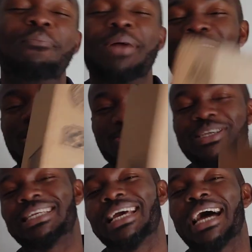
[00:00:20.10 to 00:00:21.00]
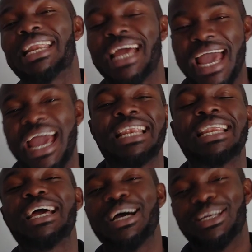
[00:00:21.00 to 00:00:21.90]
make sure you stay at the
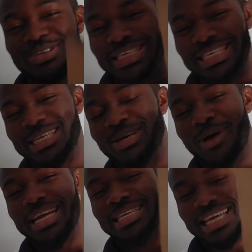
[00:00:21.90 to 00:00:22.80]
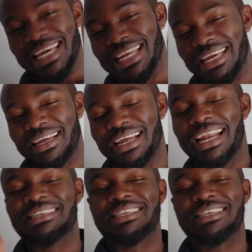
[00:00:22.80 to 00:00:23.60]
end to see what is in it. Let's